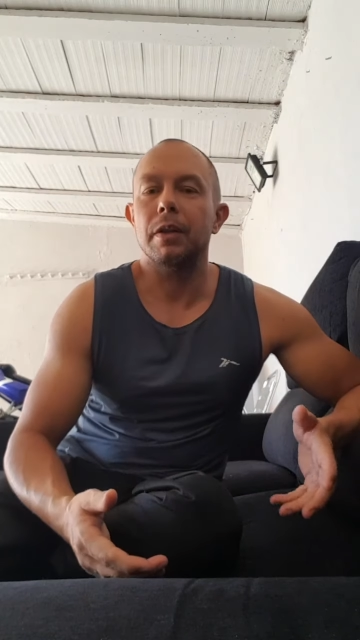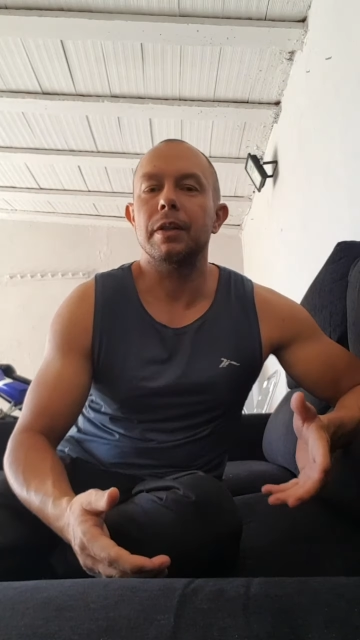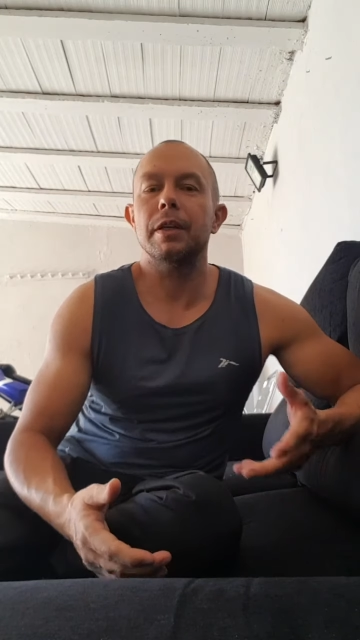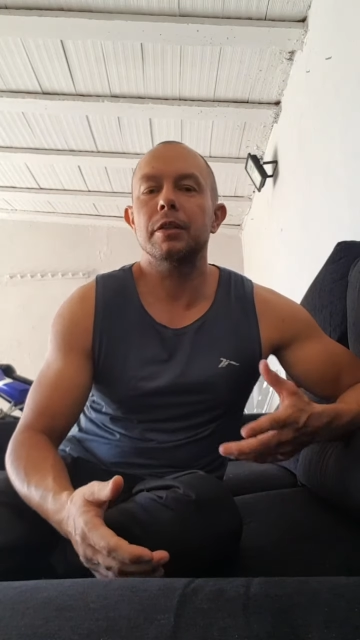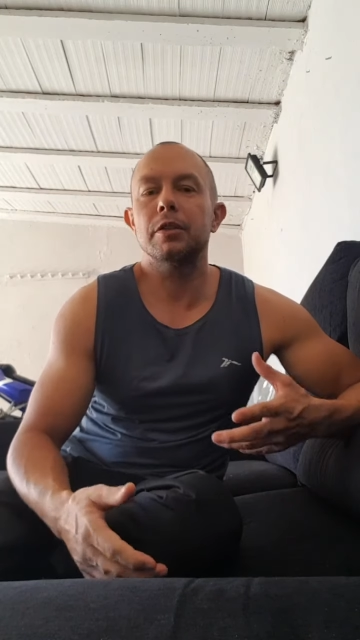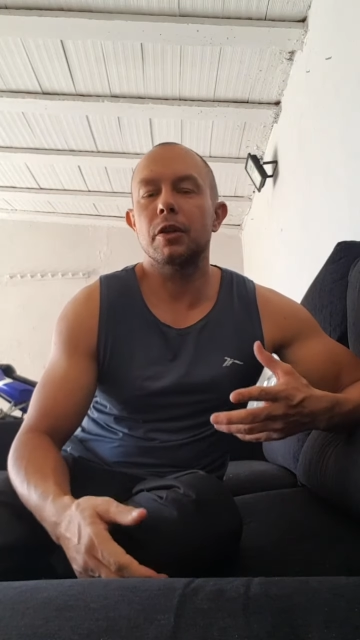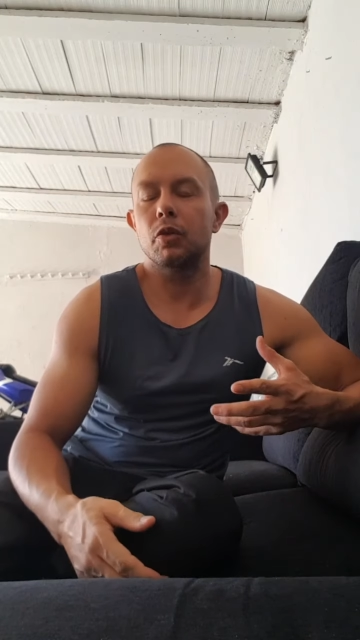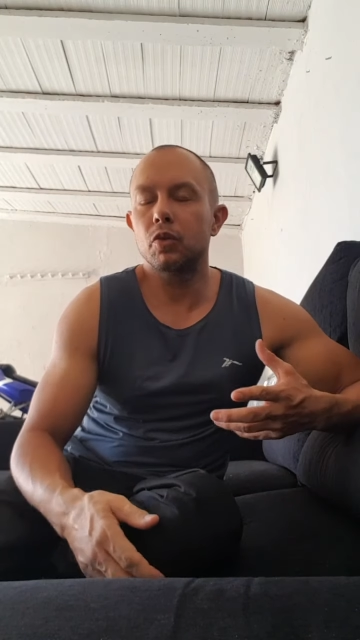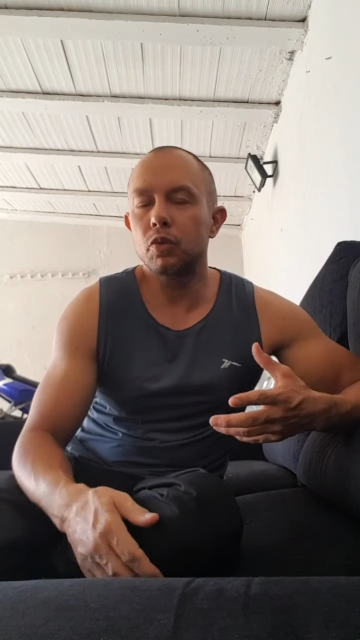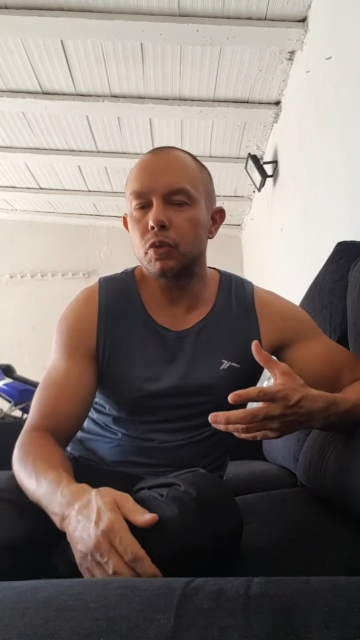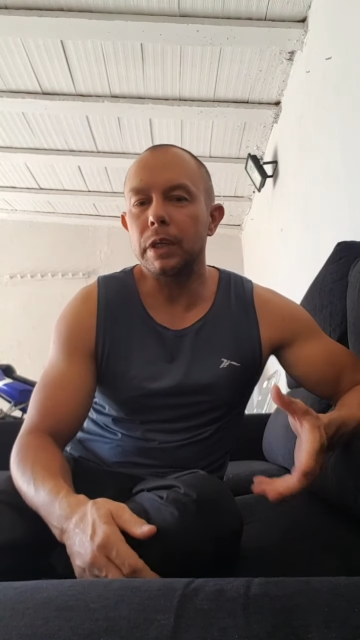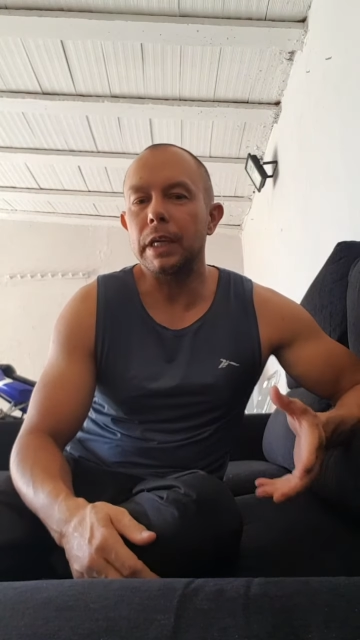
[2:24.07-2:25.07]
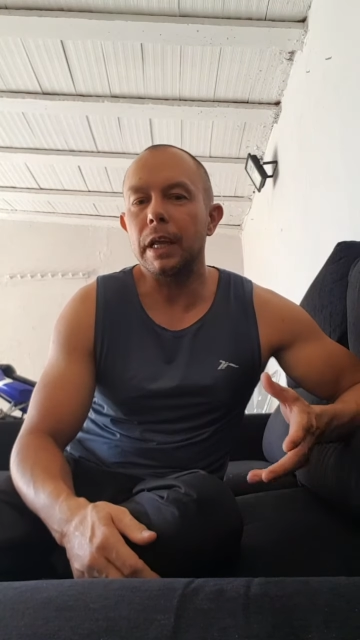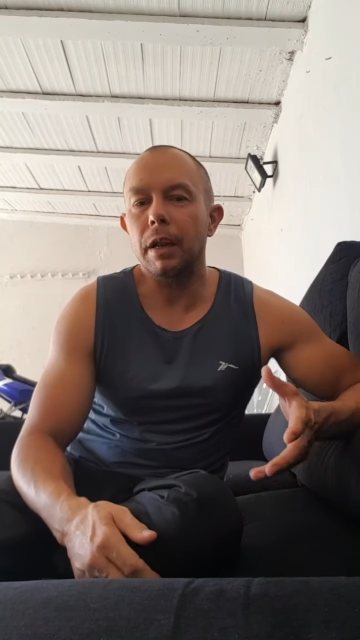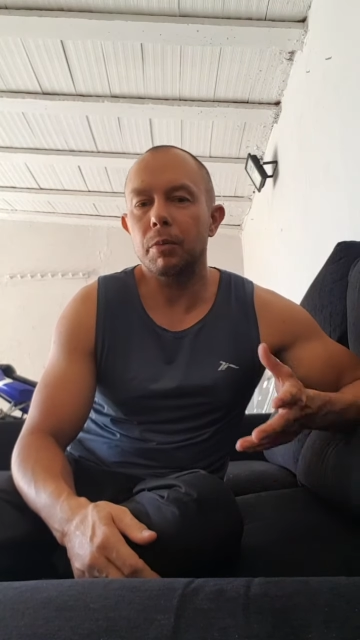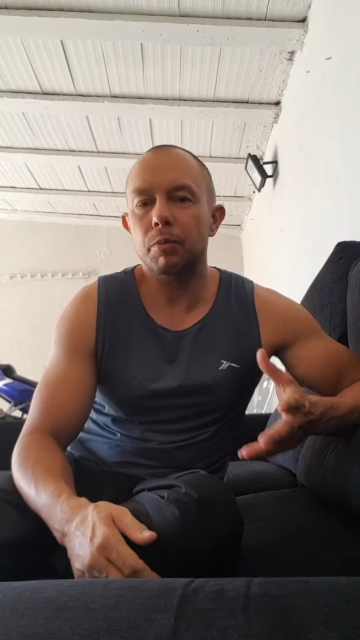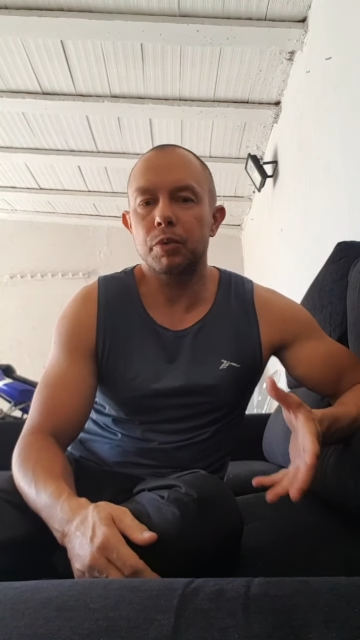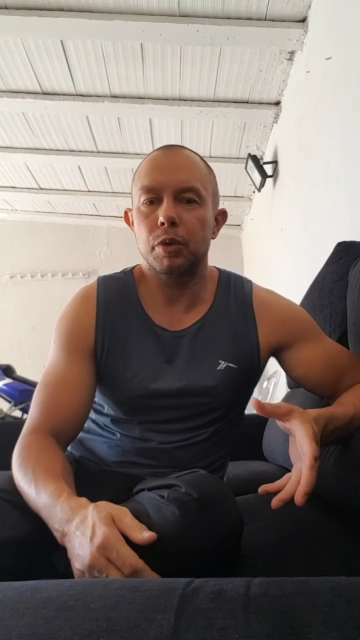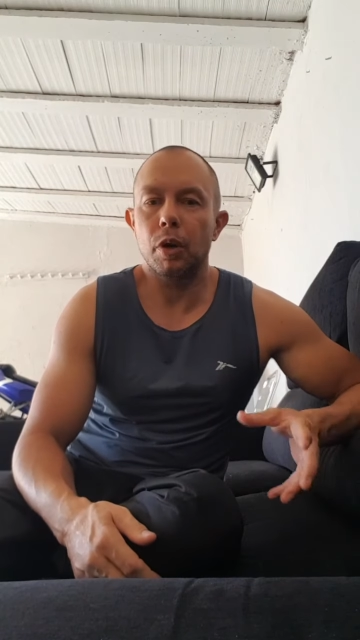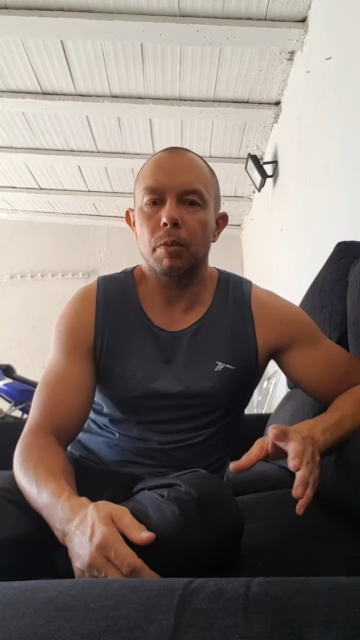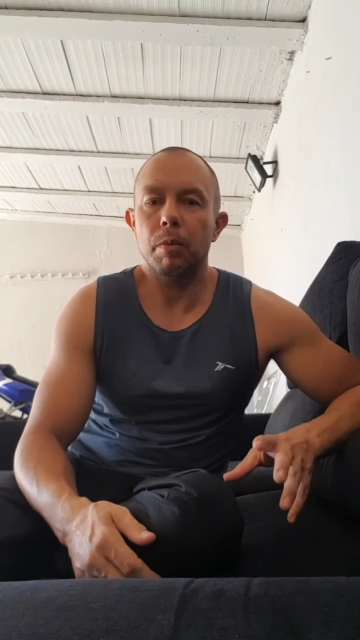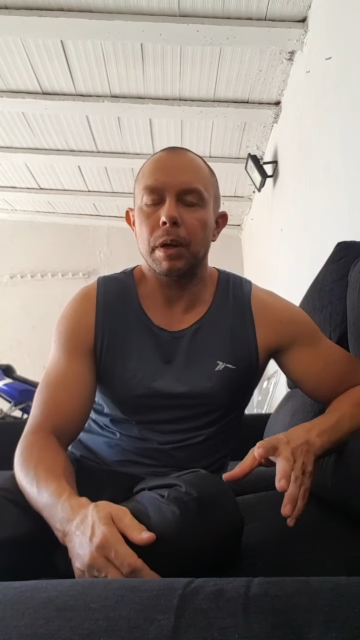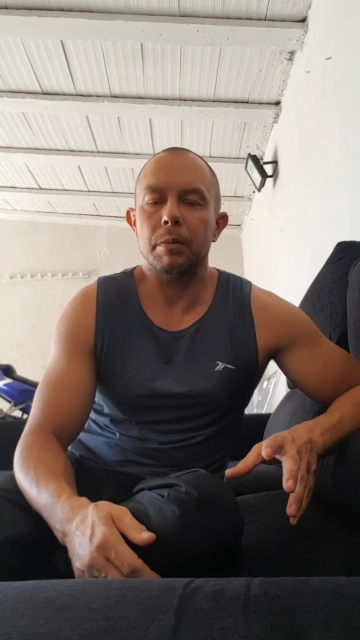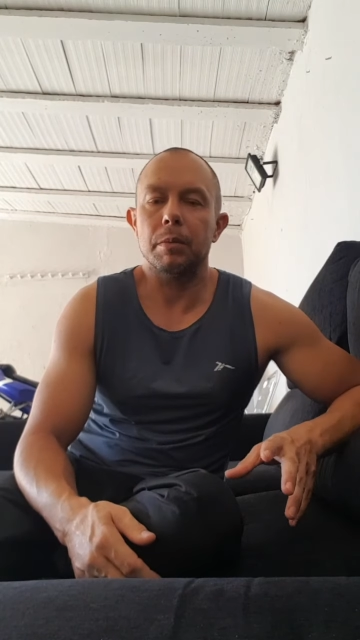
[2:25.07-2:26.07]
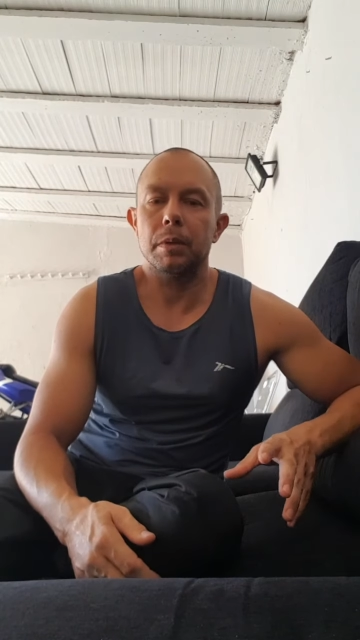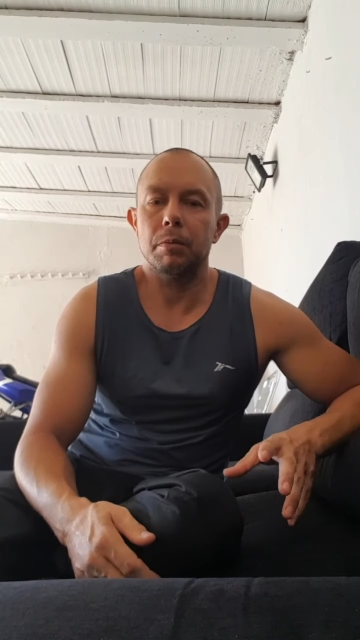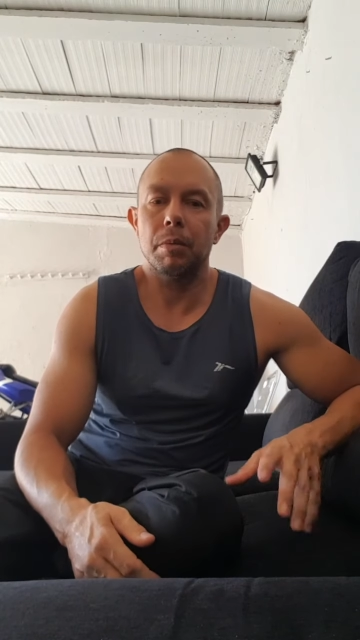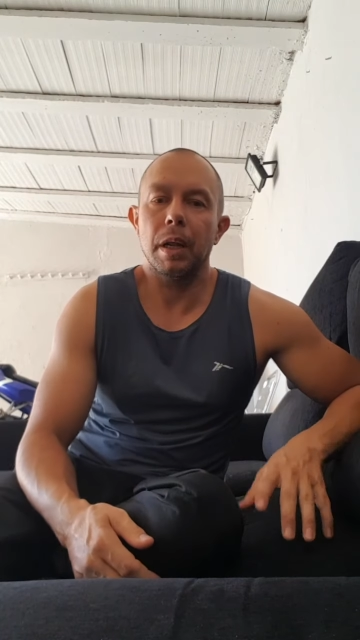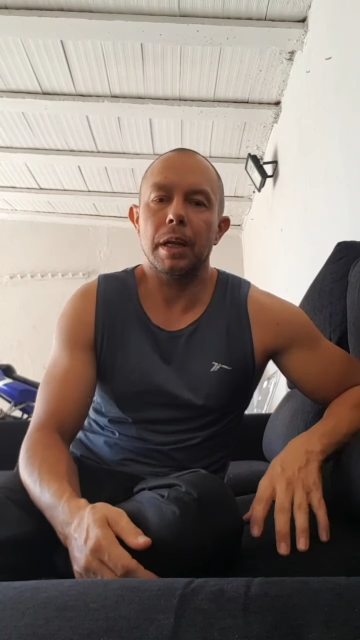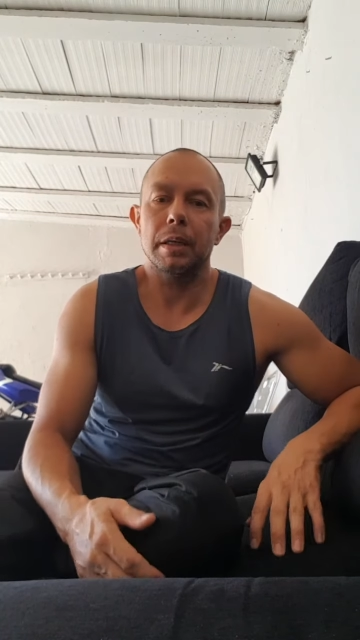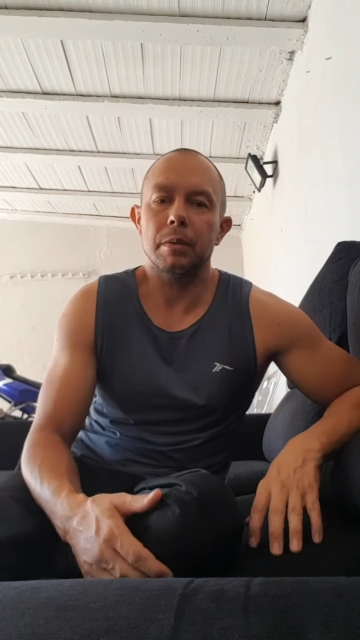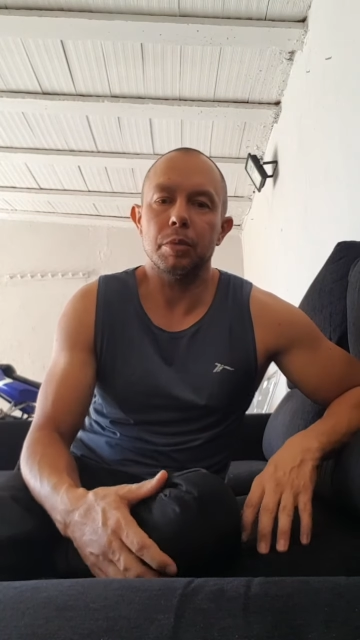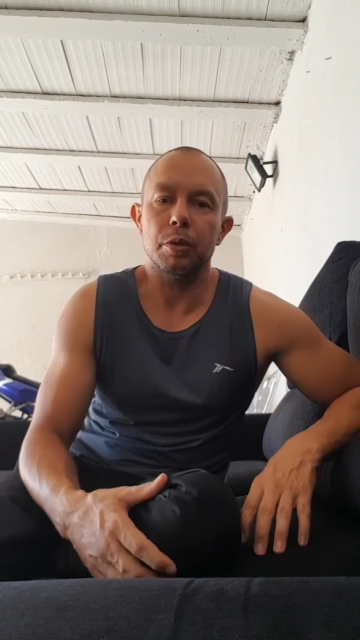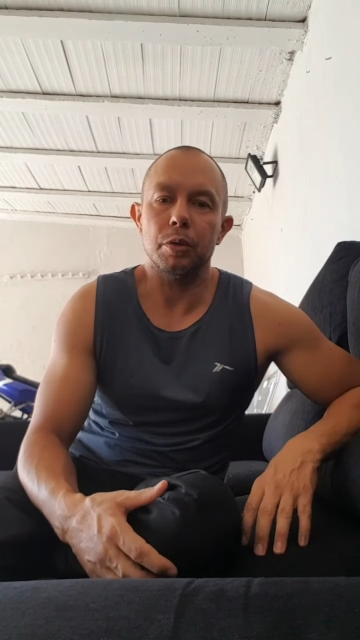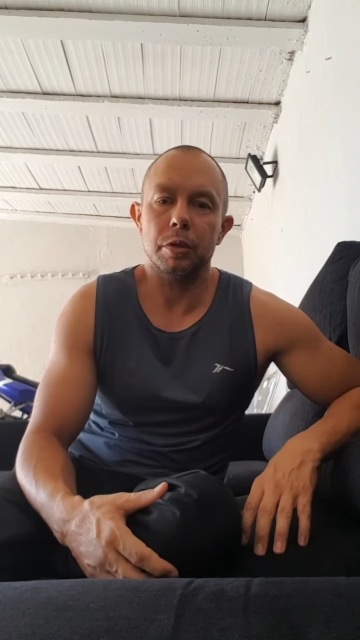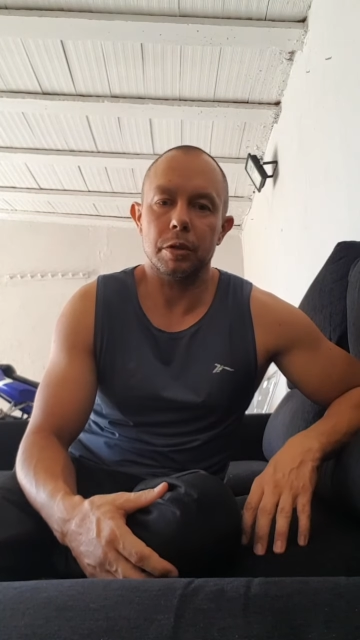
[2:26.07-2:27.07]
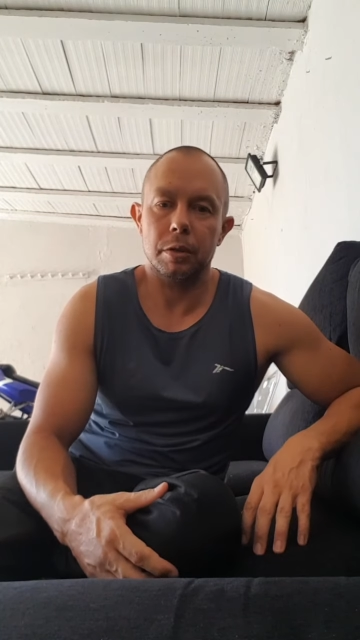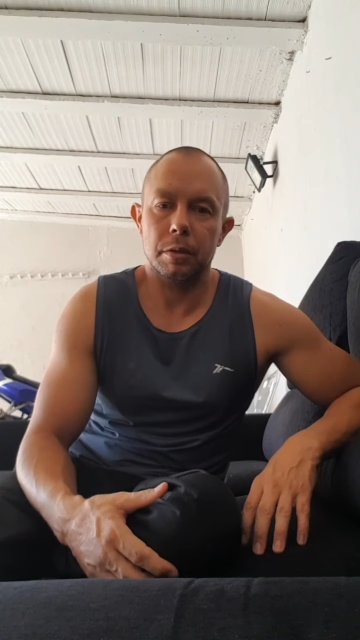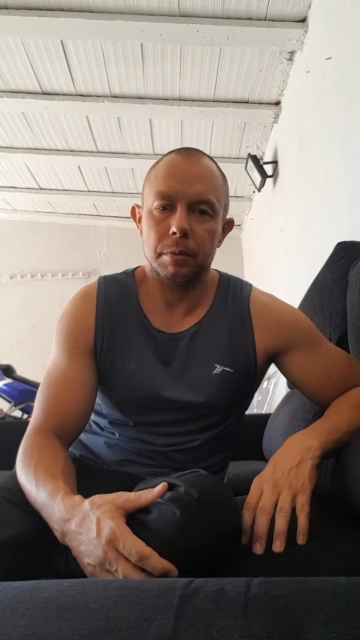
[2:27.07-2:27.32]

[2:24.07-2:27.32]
There's a real problem building boost.